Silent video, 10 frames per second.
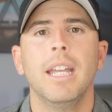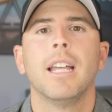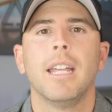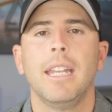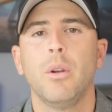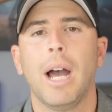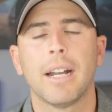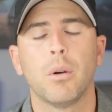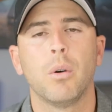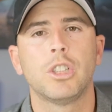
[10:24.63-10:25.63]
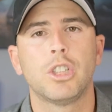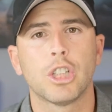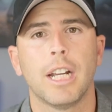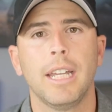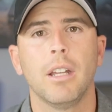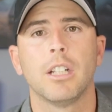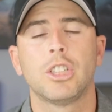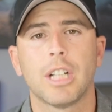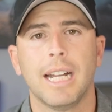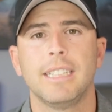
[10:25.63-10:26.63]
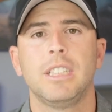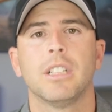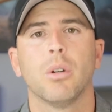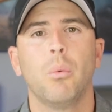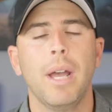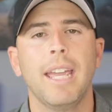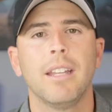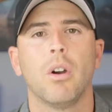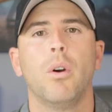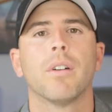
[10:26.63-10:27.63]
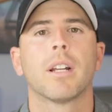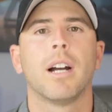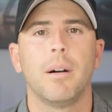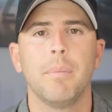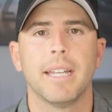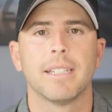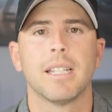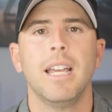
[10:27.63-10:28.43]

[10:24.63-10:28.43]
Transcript: and you had a, straight, a strategy or a way to overcome this